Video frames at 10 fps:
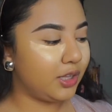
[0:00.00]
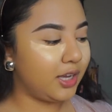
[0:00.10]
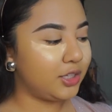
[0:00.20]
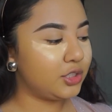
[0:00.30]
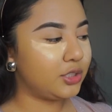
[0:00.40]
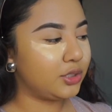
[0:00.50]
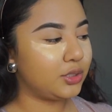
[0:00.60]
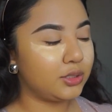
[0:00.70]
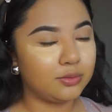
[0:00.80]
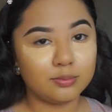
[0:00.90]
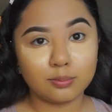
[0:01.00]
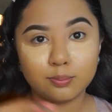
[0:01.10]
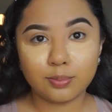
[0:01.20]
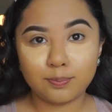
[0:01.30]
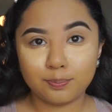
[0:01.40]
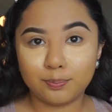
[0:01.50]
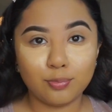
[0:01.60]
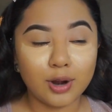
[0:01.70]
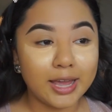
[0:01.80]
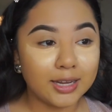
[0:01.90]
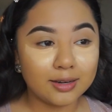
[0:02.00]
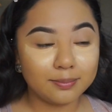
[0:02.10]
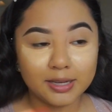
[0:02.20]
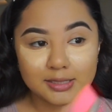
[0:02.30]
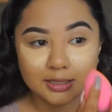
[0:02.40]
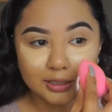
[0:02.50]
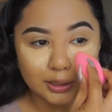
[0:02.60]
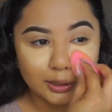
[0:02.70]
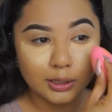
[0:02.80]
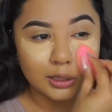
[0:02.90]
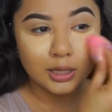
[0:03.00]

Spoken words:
thing, I just brighten, basically.